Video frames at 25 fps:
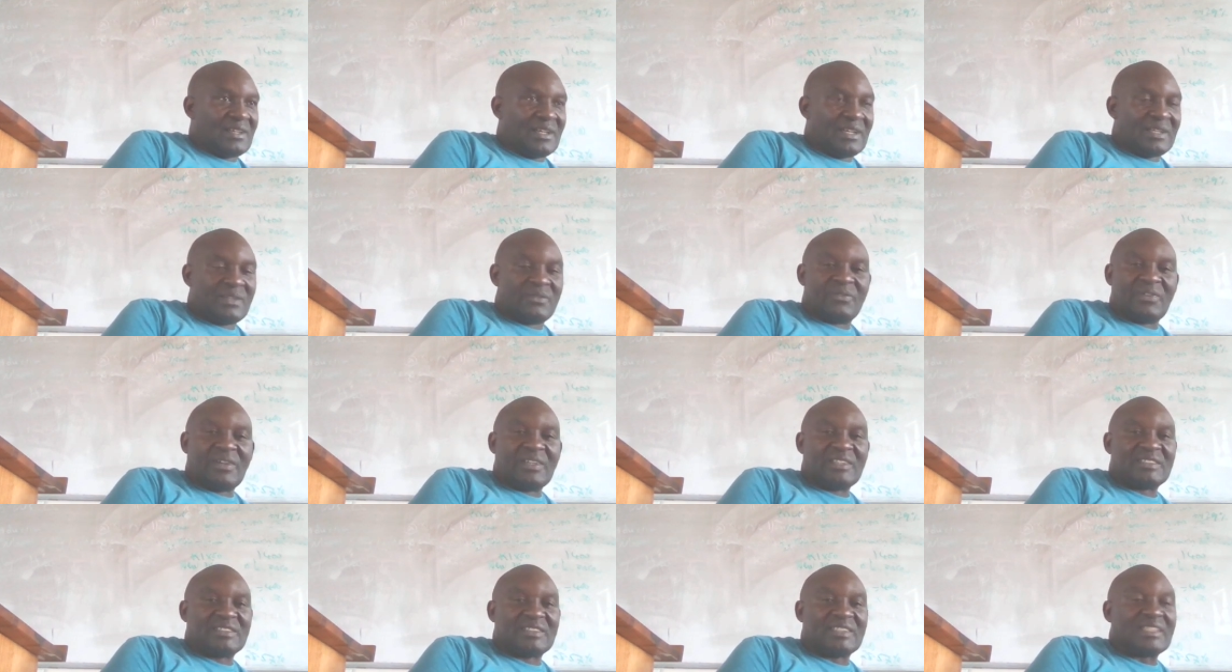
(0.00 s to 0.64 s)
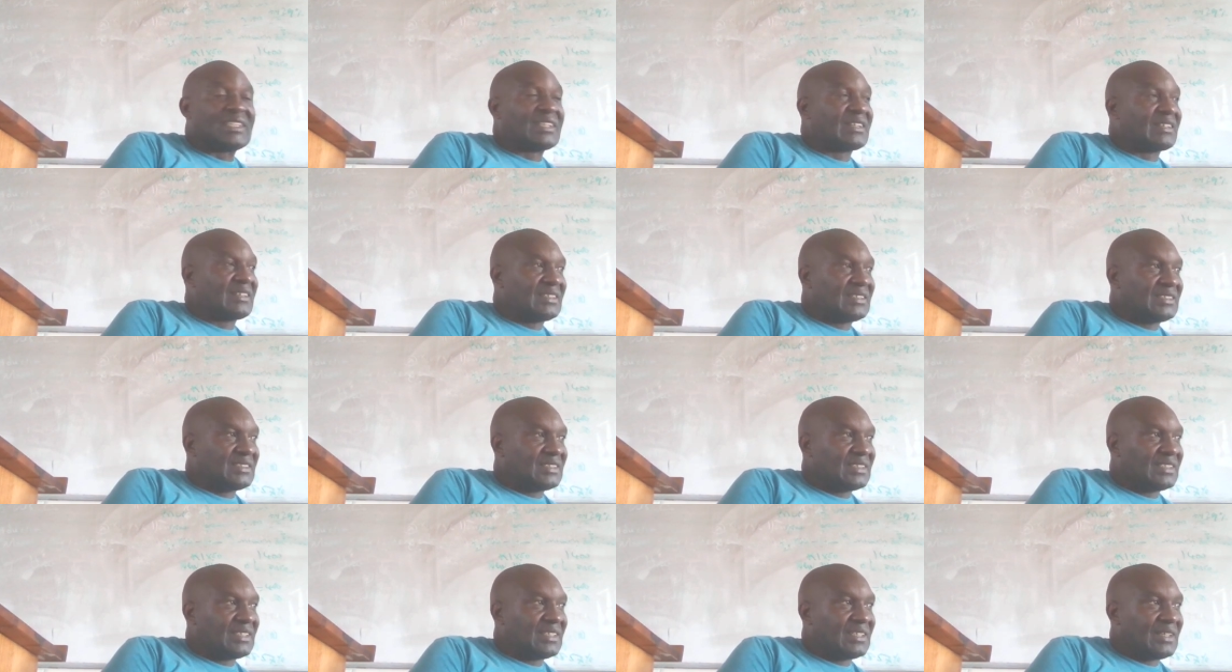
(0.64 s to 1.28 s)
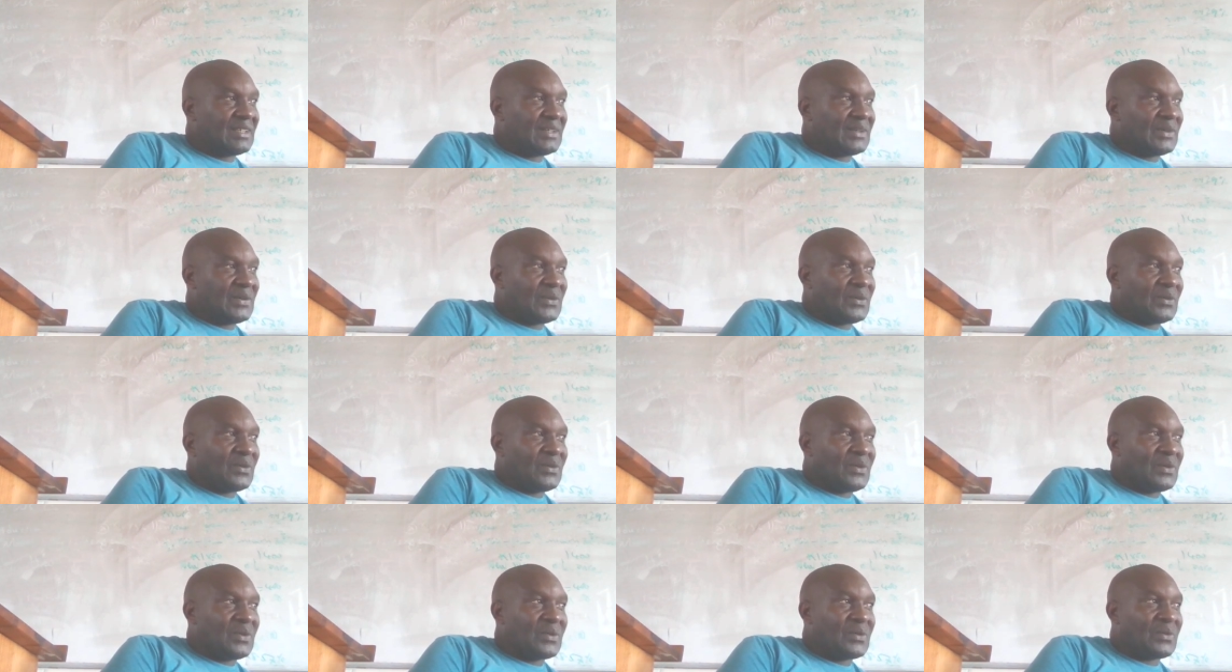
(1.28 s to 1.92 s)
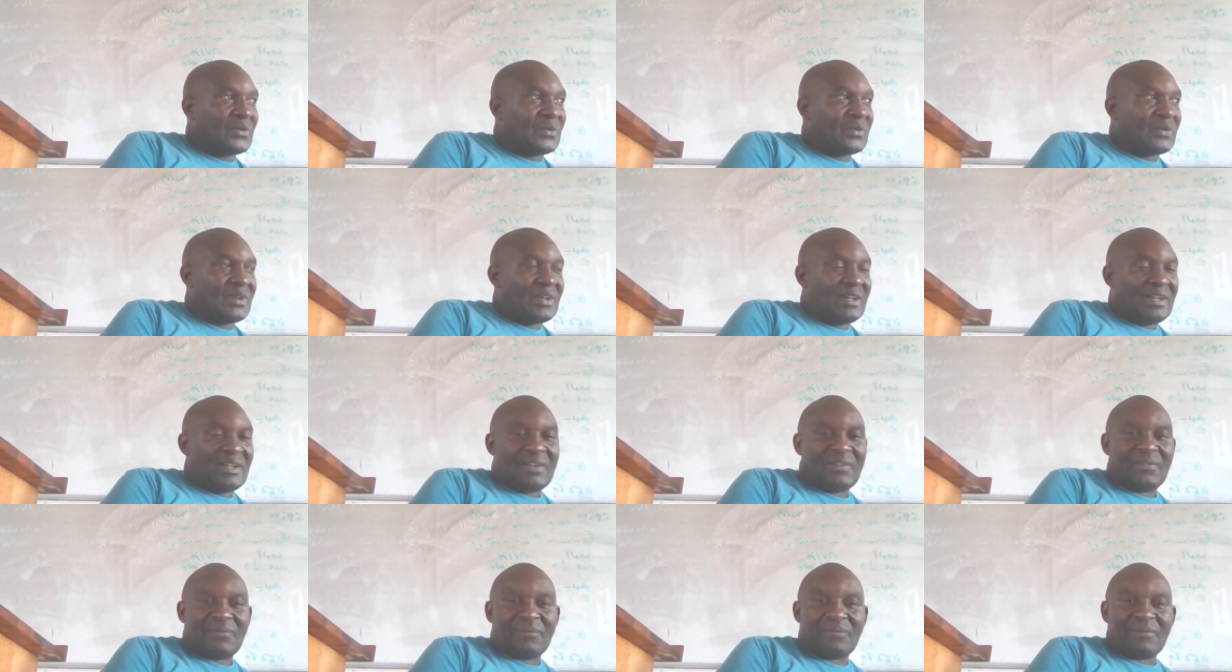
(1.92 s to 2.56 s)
Advanced English. Well,